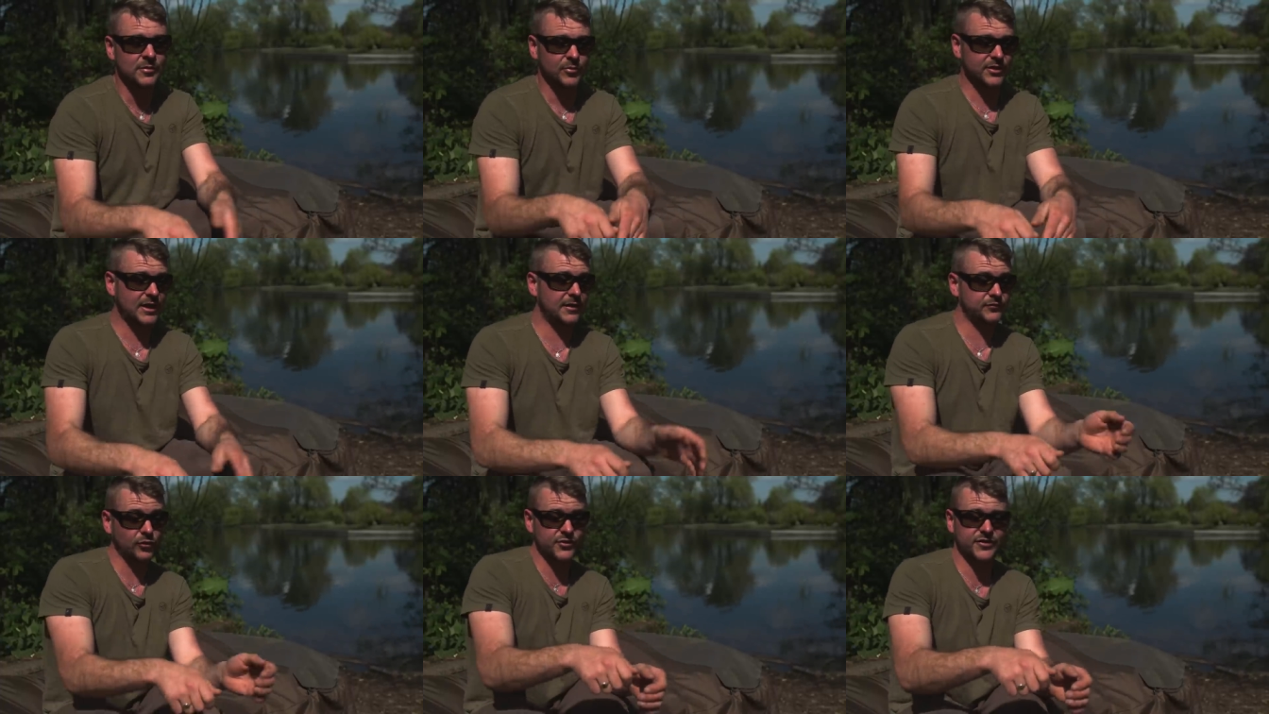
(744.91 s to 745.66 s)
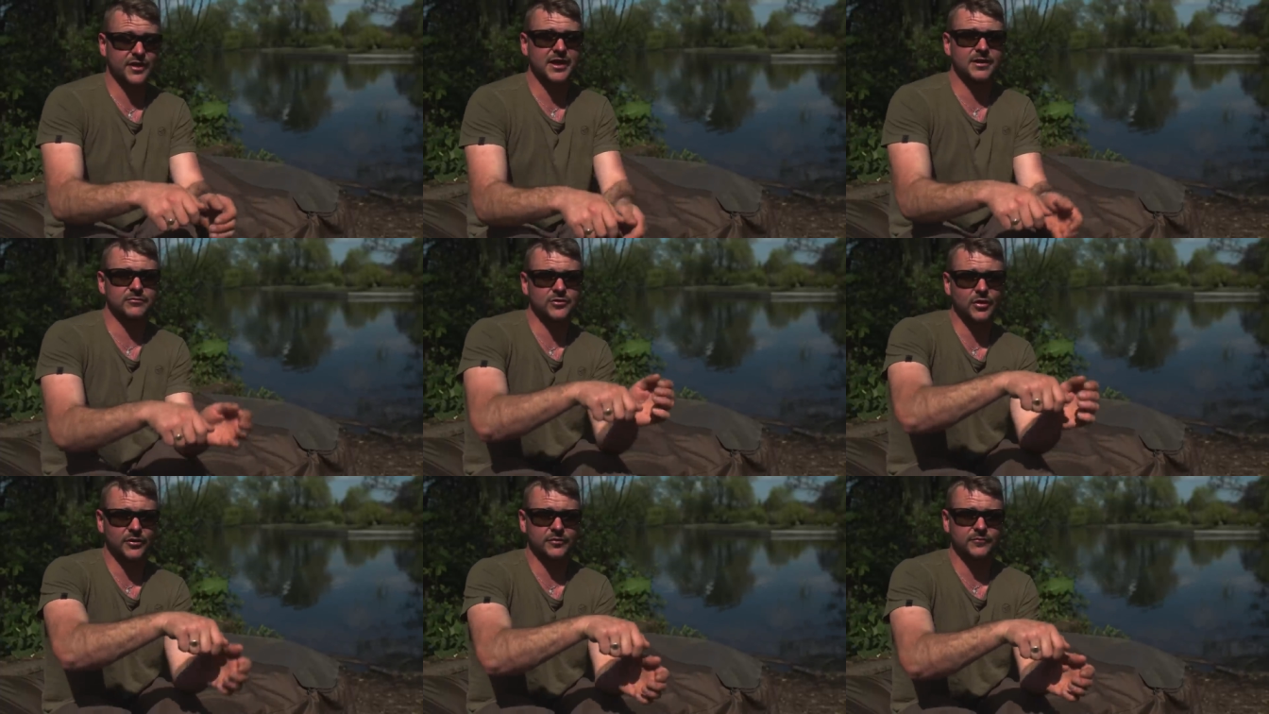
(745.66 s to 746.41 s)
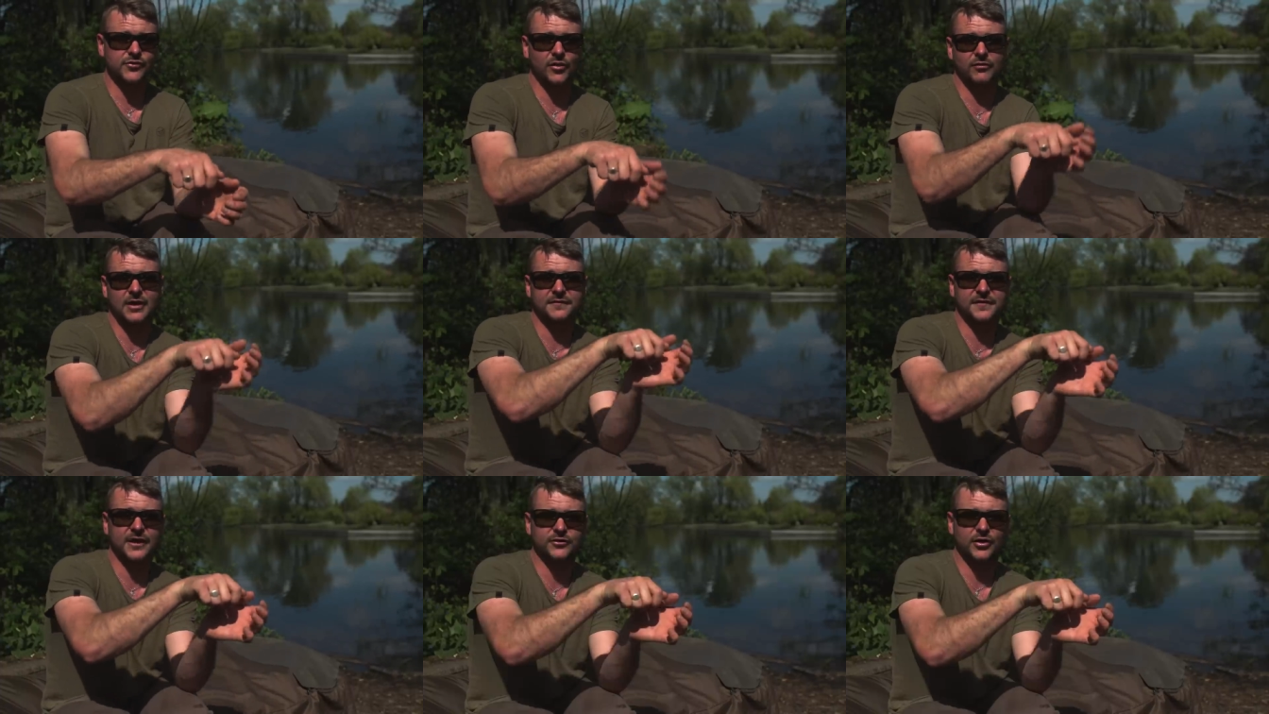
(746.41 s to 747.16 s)
But yeah, I've done the same. Got the sort of
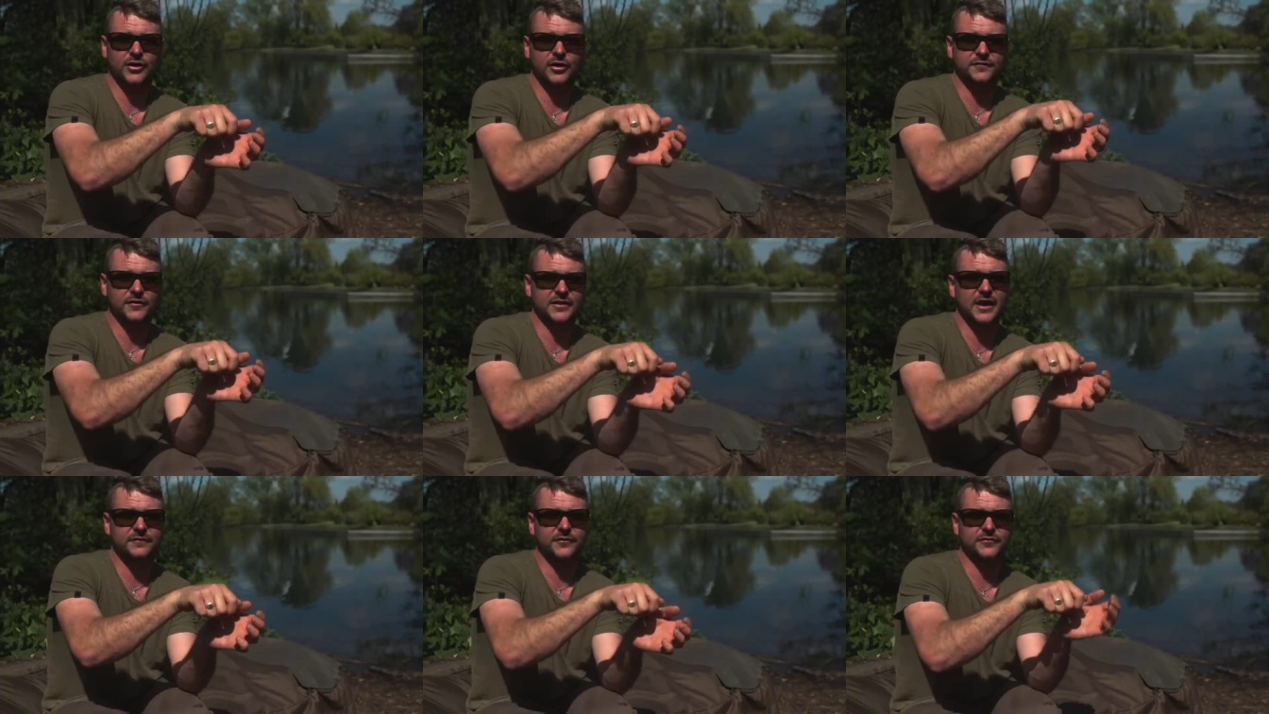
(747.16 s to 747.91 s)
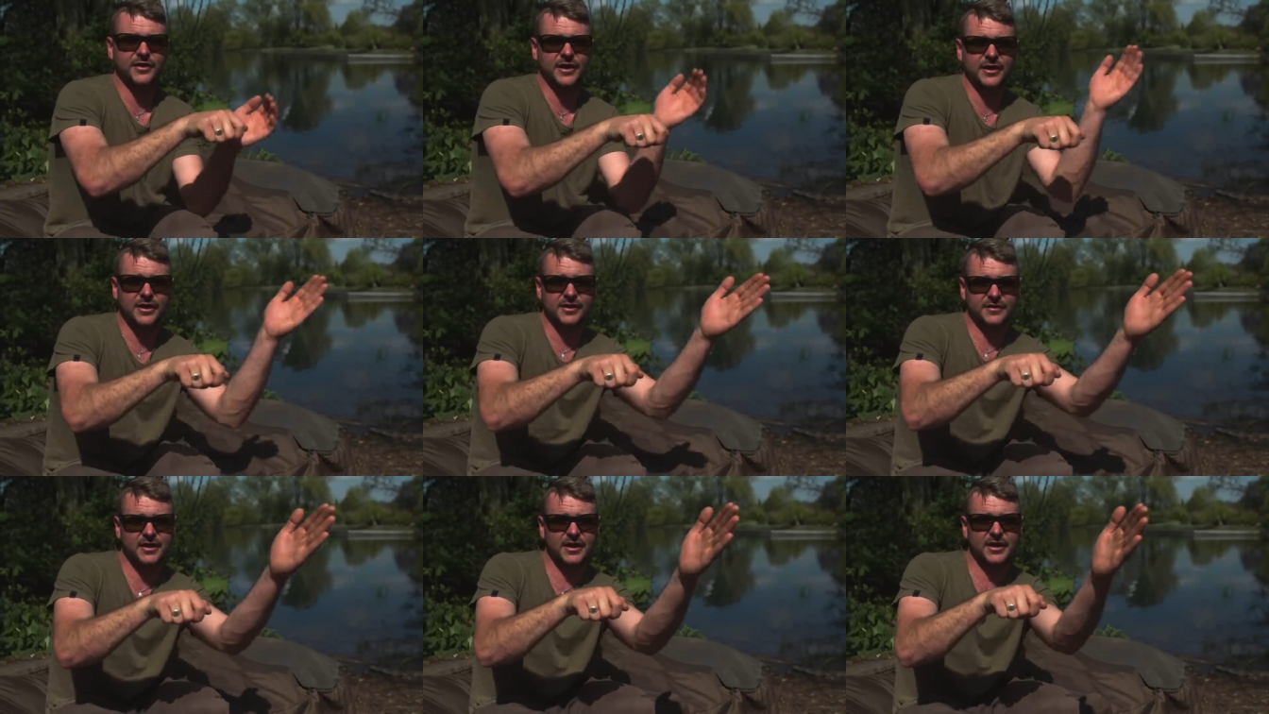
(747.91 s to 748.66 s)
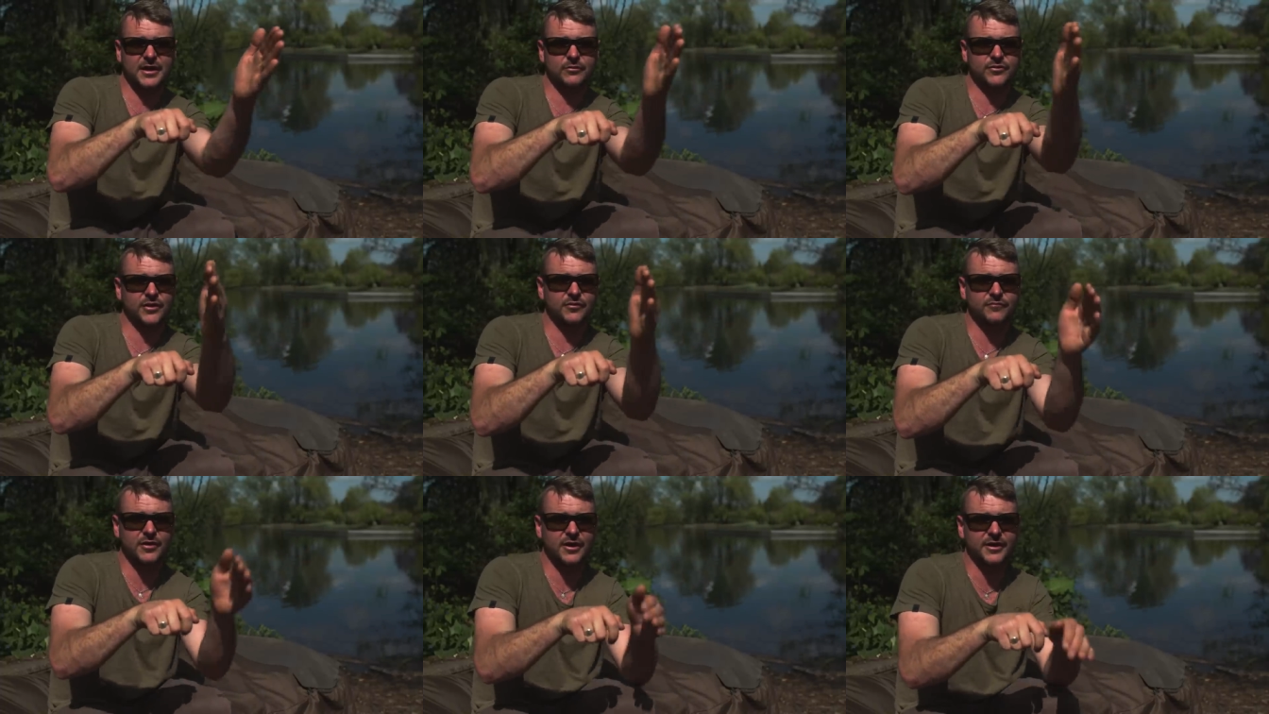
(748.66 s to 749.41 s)
left hand on it off the scaffold in, and it's kiting out to the
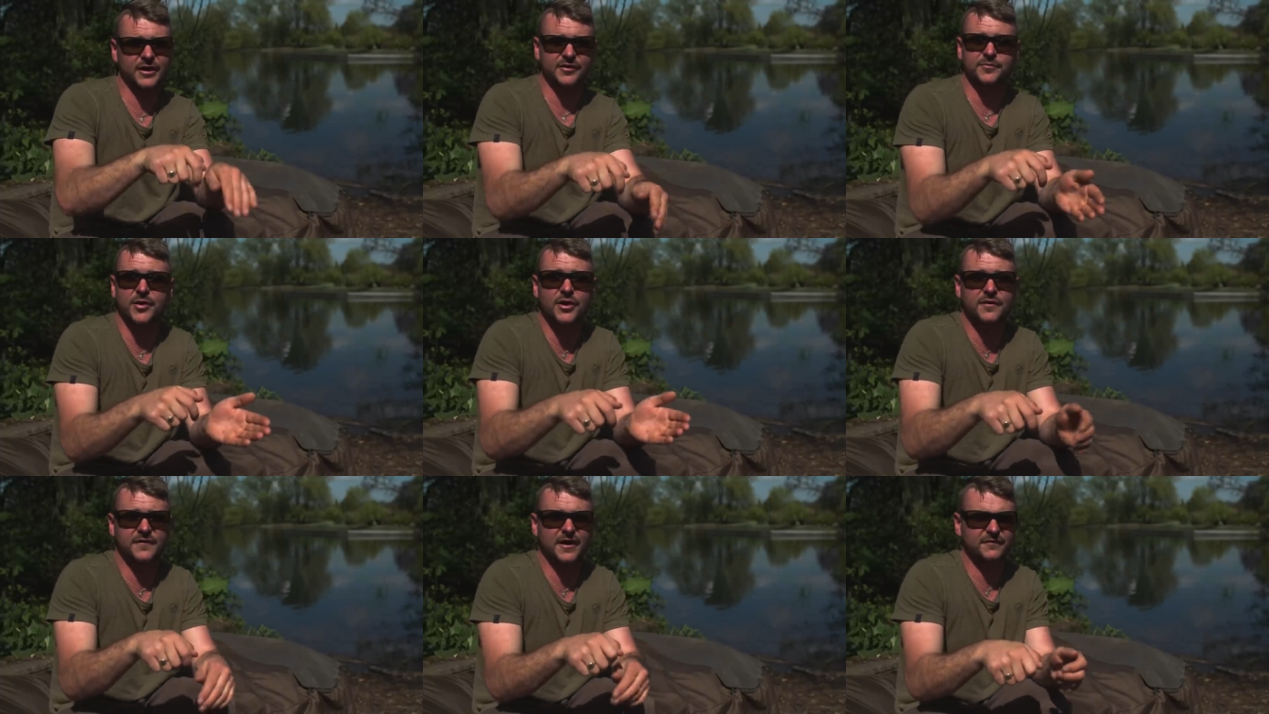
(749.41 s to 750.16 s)
right, and it's perfect.